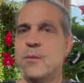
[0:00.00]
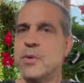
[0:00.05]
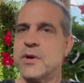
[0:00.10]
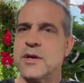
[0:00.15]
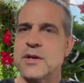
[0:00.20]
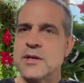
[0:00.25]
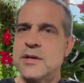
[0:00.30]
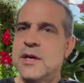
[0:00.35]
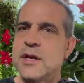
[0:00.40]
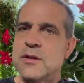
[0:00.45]
But
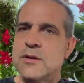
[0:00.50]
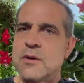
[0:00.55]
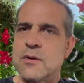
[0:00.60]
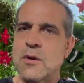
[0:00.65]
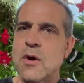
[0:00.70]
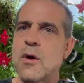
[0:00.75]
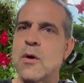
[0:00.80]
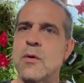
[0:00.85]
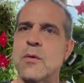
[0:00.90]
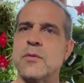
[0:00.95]
you need to
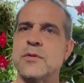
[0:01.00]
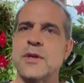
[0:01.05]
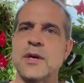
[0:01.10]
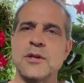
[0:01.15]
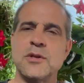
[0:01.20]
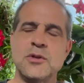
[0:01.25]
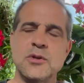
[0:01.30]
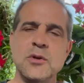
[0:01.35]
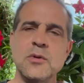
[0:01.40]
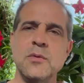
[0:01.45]
know, they
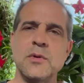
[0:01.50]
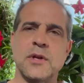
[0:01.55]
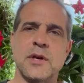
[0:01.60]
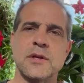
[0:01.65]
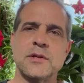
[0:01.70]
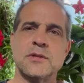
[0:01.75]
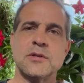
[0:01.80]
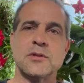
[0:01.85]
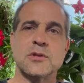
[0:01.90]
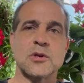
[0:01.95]
do
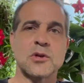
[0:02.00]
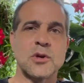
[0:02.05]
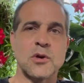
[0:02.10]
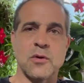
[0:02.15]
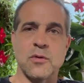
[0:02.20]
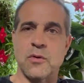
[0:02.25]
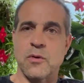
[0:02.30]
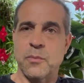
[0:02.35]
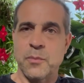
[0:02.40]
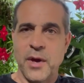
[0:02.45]
this to
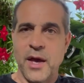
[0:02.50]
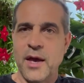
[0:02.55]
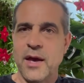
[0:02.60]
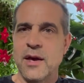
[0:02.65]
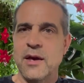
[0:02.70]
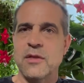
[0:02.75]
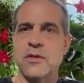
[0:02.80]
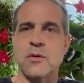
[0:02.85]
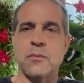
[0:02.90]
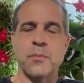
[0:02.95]
secure their
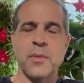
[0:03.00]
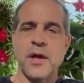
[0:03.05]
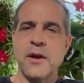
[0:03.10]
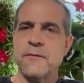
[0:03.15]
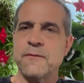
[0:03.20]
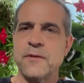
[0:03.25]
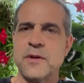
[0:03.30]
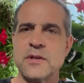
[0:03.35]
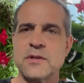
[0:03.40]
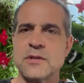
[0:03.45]
pay, their
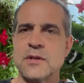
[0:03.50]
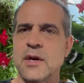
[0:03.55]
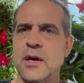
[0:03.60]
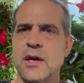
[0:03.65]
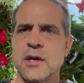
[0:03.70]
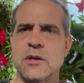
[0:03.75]
benefits.